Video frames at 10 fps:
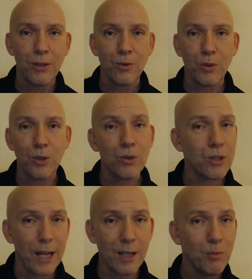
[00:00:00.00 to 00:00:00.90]
when you
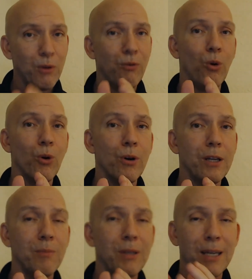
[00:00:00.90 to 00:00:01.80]
stand before
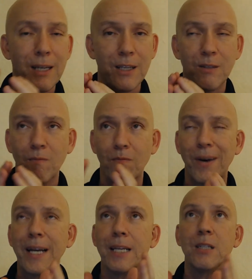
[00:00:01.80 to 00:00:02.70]
him in his
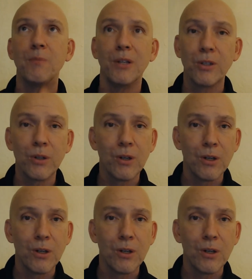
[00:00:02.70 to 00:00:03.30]
mighty splendor?